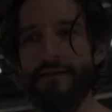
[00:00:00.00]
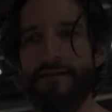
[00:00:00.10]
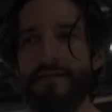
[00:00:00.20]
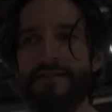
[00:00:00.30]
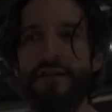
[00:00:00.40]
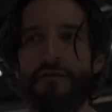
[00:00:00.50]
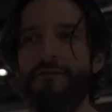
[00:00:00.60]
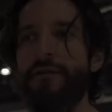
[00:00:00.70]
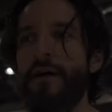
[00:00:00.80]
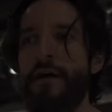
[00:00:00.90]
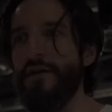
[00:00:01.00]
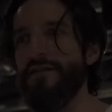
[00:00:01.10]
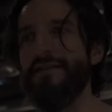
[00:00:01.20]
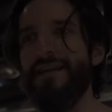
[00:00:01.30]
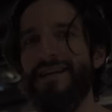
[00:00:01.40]
this is not
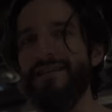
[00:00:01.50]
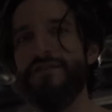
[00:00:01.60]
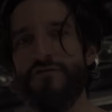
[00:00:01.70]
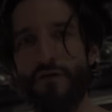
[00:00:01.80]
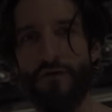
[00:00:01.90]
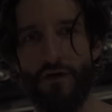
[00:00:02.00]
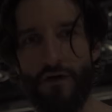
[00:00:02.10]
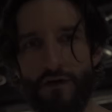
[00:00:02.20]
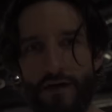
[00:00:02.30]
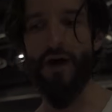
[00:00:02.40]
just getting stronger the